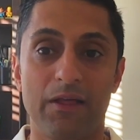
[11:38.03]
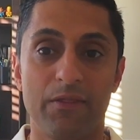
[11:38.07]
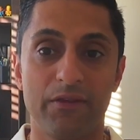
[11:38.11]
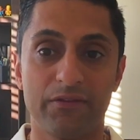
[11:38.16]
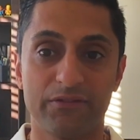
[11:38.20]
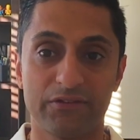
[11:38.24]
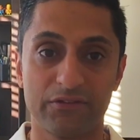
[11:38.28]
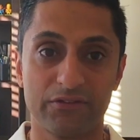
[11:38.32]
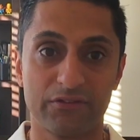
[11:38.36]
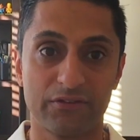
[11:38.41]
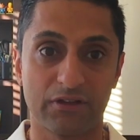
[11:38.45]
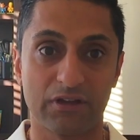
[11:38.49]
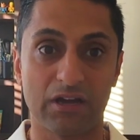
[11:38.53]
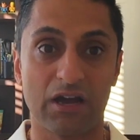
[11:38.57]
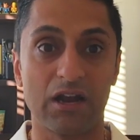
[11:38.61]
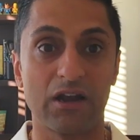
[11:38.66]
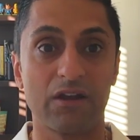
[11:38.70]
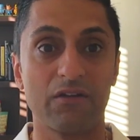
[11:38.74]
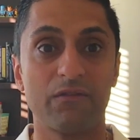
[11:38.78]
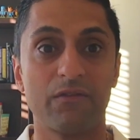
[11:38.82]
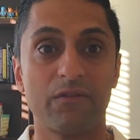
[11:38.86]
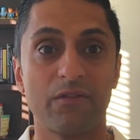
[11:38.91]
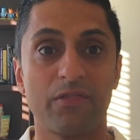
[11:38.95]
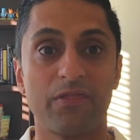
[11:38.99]
This is the
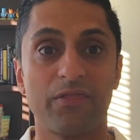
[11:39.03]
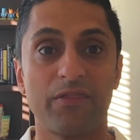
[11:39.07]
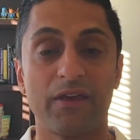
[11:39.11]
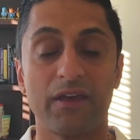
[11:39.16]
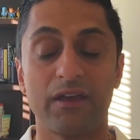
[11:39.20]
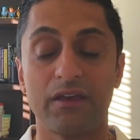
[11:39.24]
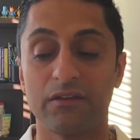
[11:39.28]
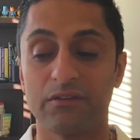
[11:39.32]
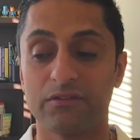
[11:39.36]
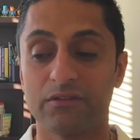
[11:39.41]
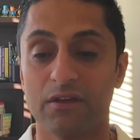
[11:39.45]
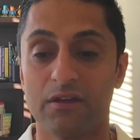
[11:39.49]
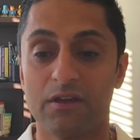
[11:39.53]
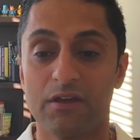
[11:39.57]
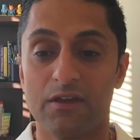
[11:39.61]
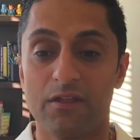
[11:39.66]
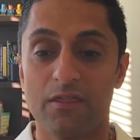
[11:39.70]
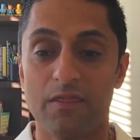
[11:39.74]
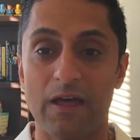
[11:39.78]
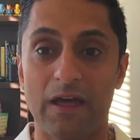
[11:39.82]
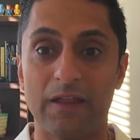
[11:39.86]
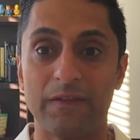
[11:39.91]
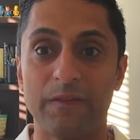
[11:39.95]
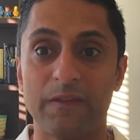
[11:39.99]
kind of things
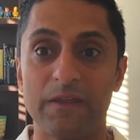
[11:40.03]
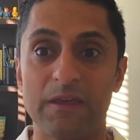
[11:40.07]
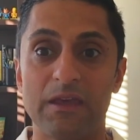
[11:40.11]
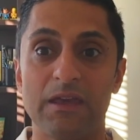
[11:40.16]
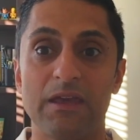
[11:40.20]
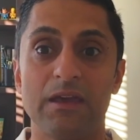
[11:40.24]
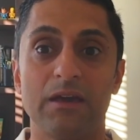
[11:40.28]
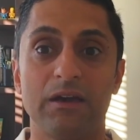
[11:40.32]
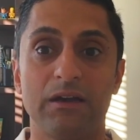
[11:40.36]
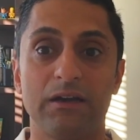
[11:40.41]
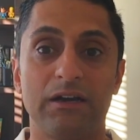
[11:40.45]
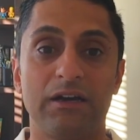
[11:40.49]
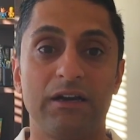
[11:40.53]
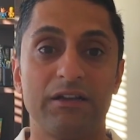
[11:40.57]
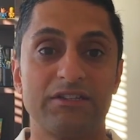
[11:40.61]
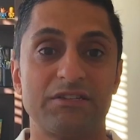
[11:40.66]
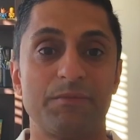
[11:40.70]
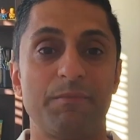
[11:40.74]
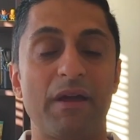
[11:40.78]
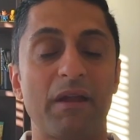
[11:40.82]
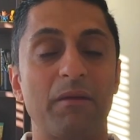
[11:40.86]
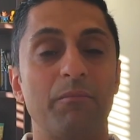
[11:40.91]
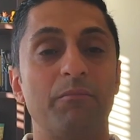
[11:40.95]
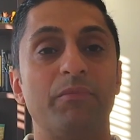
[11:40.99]
that the
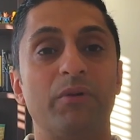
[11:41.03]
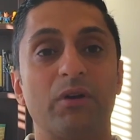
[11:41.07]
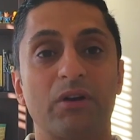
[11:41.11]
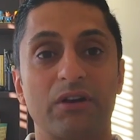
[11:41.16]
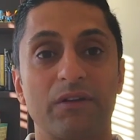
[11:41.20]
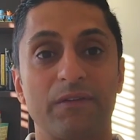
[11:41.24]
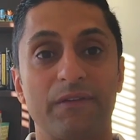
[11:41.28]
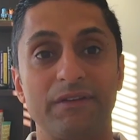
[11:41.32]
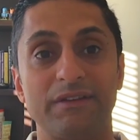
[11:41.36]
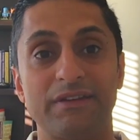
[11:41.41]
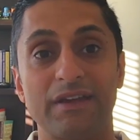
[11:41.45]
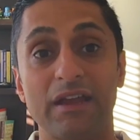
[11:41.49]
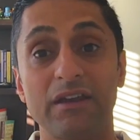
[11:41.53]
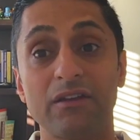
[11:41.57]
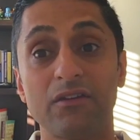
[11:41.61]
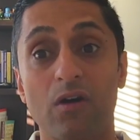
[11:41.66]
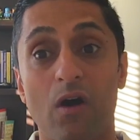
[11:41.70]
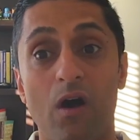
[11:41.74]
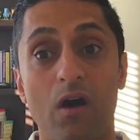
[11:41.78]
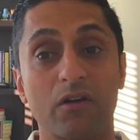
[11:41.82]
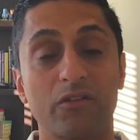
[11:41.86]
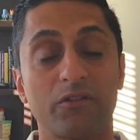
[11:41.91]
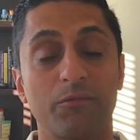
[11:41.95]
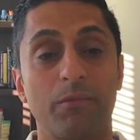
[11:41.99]
Tibetan Book of the Dead
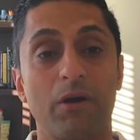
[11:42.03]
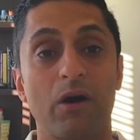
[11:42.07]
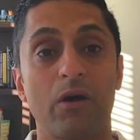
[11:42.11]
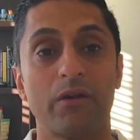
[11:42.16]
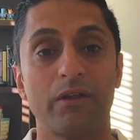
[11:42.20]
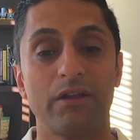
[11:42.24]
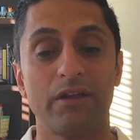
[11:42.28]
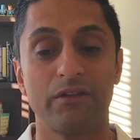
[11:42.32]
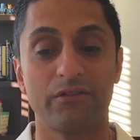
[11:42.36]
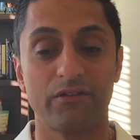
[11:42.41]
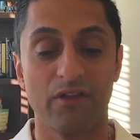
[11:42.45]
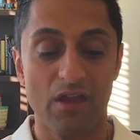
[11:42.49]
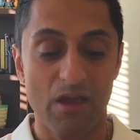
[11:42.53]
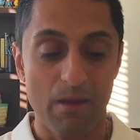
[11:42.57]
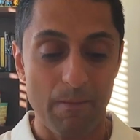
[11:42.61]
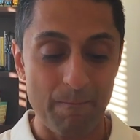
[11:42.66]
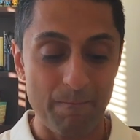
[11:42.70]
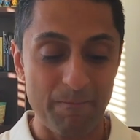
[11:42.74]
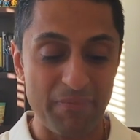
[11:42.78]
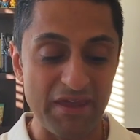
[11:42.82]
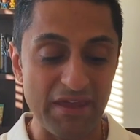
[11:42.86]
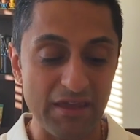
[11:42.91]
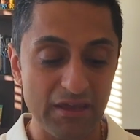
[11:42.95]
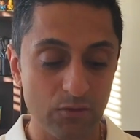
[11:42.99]
talks about, is
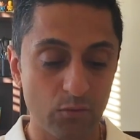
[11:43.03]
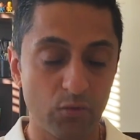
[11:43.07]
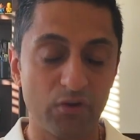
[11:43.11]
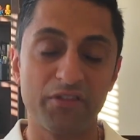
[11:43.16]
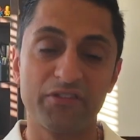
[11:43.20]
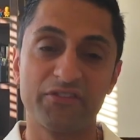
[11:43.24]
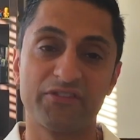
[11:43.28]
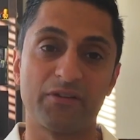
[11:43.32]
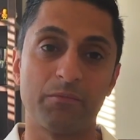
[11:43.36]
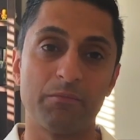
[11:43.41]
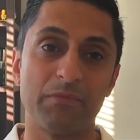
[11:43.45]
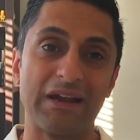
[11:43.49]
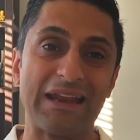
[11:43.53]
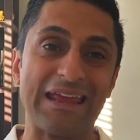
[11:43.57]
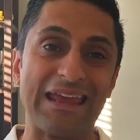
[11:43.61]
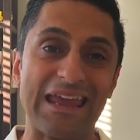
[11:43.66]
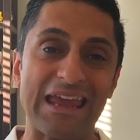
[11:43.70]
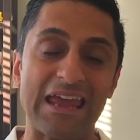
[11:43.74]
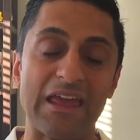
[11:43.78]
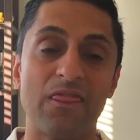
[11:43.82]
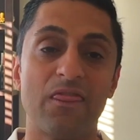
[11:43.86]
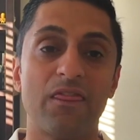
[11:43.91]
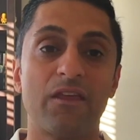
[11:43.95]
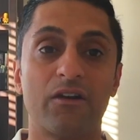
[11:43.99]
being with somebody
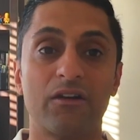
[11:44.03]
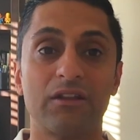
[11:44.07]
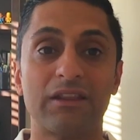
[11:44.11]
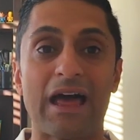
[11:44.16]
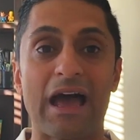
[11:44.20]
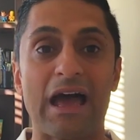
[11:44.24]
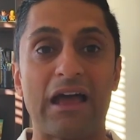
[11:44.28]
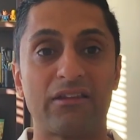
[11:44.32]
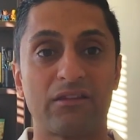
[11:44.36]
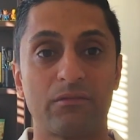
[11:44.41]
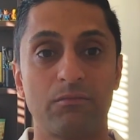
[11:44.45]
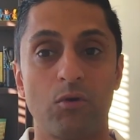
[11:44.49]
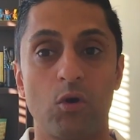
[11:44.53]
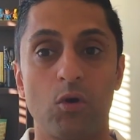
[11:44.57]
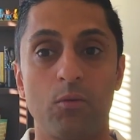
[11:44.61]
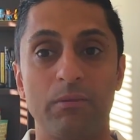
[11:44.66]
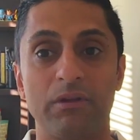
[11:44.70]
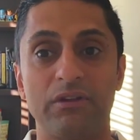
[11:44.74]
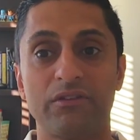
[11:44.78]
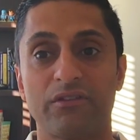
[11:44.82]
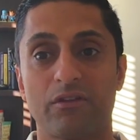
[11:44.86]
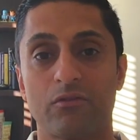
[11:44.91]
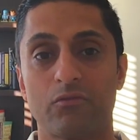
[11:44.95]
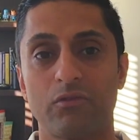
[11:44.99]
in their last
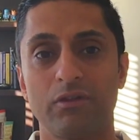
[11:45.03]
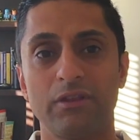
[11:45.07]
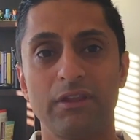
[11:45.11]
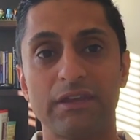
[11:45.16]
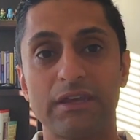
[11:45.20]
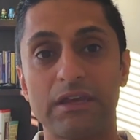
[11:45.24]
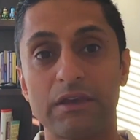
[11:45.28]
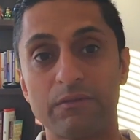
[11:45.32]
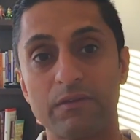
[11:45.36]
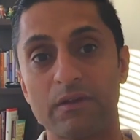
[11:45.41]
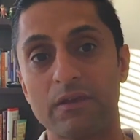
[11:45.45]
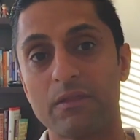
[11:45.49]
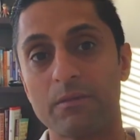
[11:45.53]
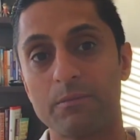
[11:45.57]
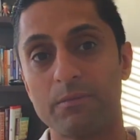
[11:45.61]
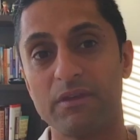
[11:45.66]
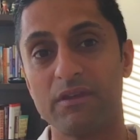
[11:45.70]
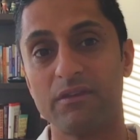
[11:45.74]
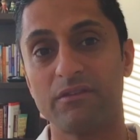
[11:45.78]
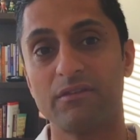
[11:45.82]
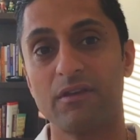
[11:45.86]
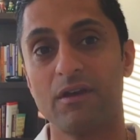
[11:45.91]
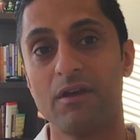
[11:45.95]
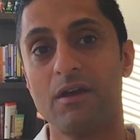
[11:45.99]
moments and really giving them
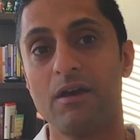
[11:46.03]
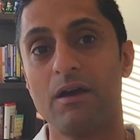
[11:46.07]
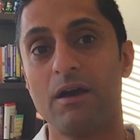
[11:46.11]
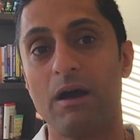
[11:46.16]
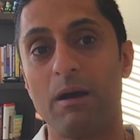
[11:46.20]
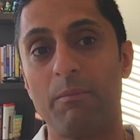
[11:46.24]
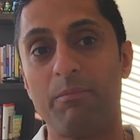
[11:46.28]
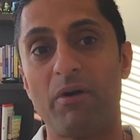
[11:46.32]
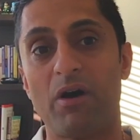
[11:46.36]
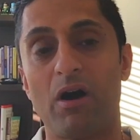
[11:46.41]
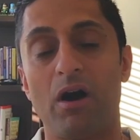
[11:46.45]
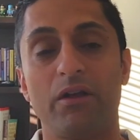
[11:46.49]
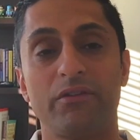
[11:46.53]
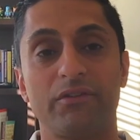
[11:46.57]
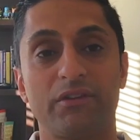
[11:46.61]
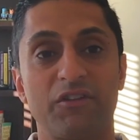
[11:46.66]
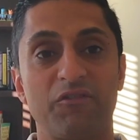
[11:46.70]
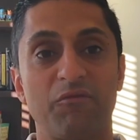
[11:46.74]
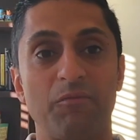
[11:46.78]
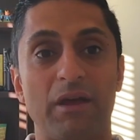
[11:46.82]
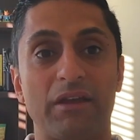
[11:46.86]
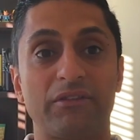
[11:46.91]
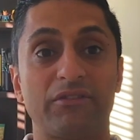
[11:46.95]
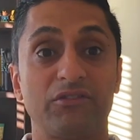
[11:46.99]
these
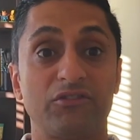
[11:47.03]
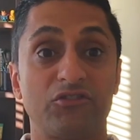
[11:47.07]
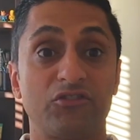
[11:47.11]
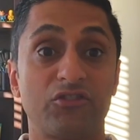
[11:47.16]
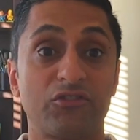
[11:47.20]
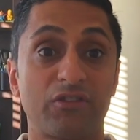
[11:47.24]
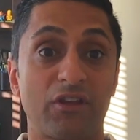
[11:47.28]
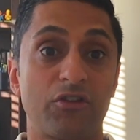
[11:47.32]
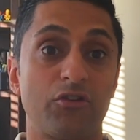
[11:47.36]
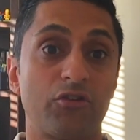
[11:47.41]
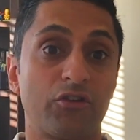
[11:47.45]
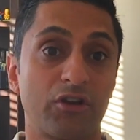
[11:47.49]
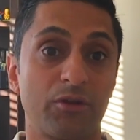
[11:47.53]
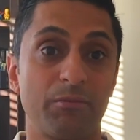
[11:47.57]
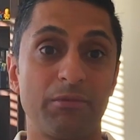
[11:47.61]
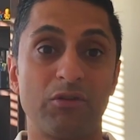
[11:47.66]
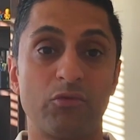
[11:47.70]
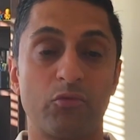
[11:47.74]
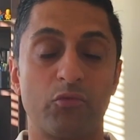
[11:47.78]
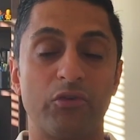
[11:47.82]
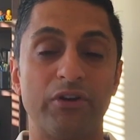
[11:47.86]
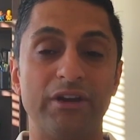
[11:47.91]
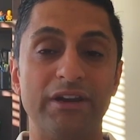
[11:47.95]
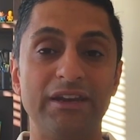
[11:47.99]
positive messages that you're going to
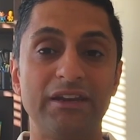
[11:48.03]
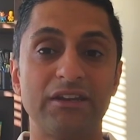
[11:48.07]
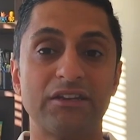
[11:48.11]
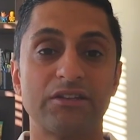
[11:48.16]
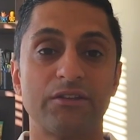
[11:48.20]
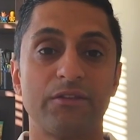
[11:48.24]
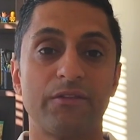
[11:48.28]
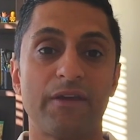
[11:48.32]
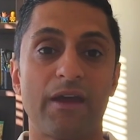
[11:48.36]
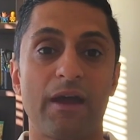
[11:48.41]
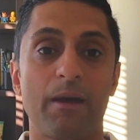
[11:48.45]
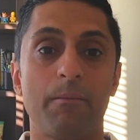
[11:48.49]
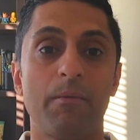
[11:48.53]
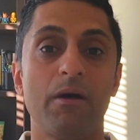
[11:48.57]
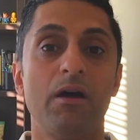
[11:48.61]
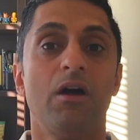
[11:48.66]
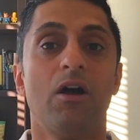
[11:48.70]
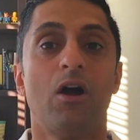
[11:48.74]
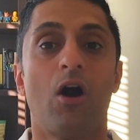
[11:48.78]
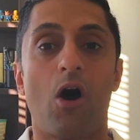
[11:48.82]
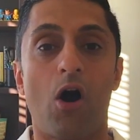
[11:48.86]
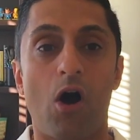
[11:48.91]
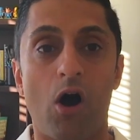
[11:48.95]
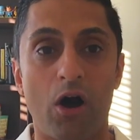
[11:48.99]
be reading to them
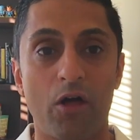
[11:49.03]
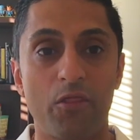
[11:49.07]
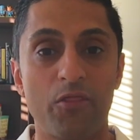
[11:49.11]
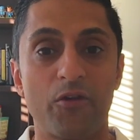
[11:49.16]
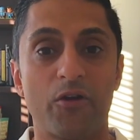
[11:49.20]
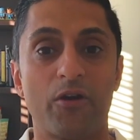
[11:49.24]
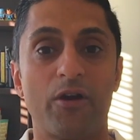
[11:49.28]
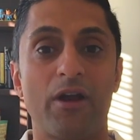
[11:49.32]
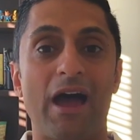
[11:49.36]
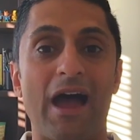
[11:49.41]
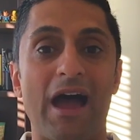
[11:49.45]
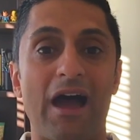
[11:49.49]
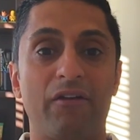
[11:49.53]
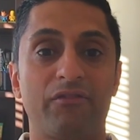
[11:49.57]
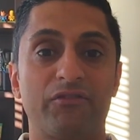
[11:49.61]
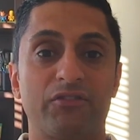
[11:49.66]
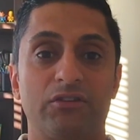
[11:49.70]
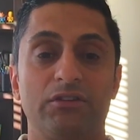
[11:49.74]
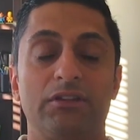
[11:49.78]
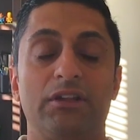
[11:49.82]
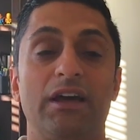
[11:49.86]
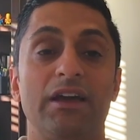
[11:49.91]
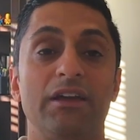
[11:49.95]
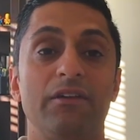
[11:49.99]
on their
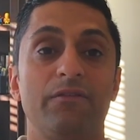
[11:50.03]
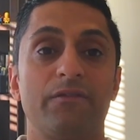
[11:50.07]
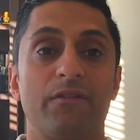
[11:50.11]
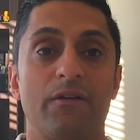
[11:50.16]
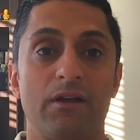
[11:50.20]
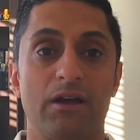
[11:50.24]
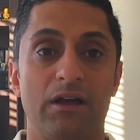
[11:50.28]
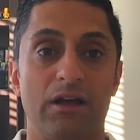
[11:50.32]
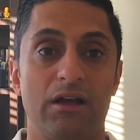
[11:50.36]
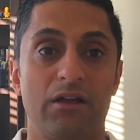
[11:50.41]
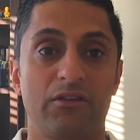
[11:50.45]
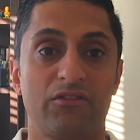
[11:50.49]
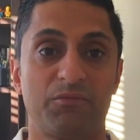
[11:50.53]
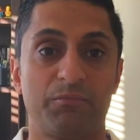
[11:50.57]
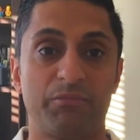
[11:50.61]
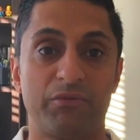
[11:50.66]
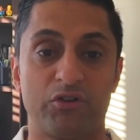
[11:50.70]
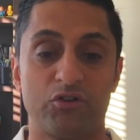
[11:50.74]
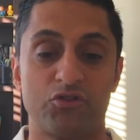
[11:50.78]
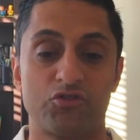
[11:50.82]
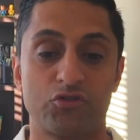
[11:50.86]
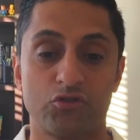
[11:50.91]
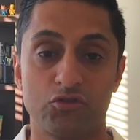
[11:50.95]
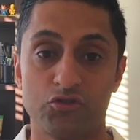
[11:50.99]
afterlife
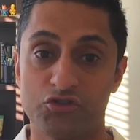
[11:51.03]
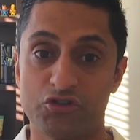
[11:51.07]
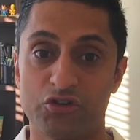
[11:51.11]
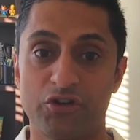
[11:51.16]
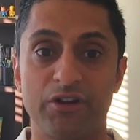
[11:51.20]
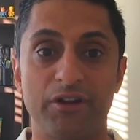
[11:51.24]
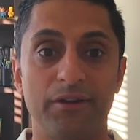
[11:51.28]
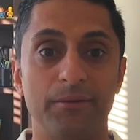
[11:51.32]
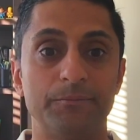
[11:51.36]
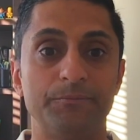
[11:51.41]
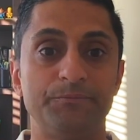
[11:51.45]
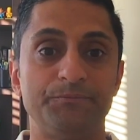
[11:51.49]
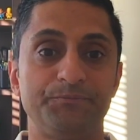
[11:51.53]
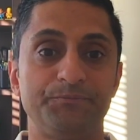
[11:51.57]
spiritual journey.